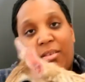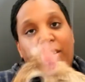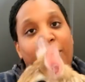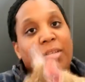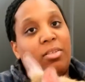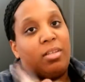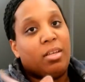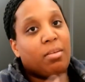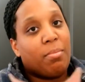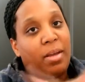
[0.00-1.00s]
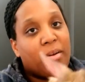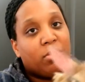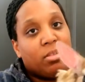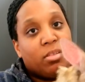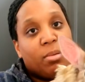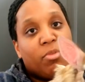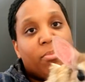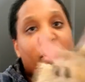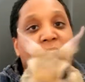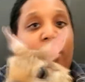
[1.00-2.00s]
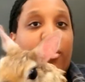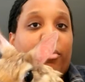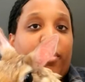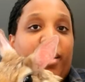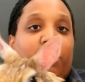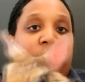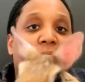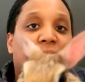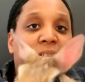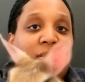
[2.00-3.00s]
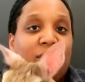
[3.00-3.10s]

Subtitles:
especially compared to some of my other animals,